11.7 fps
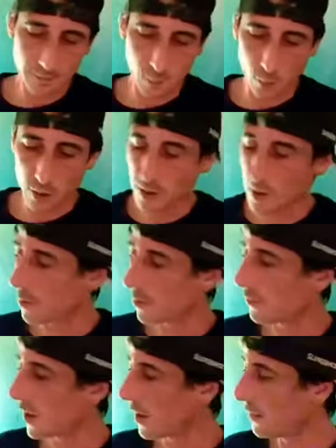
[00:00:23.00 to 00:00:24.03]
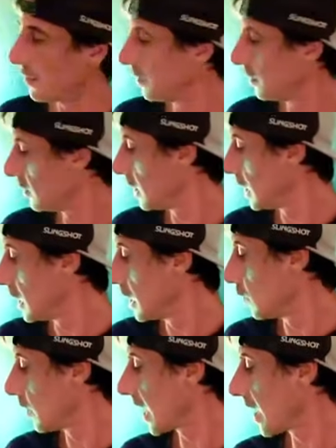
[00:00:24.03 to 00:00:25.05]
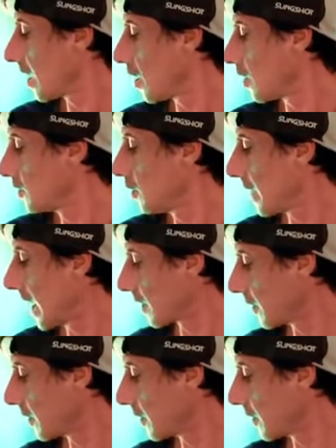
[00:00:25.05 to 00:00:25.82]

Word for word: War number five. We got a Hondo back